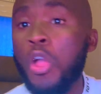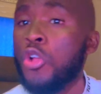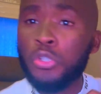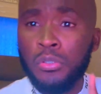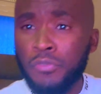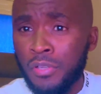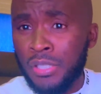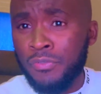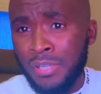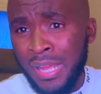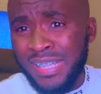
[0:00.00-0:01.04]
Don't forget
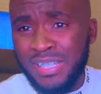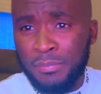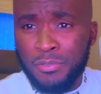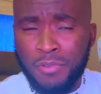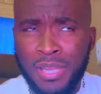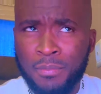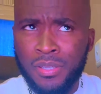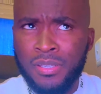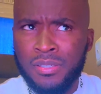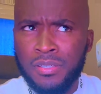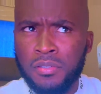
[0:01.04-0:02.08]
to like, subscribe,
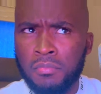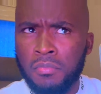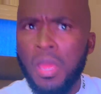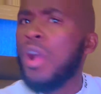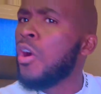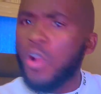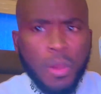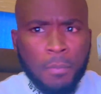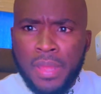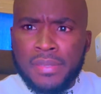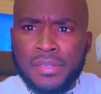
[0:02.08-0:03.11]
and
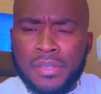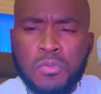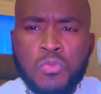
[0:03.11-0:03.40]
comment.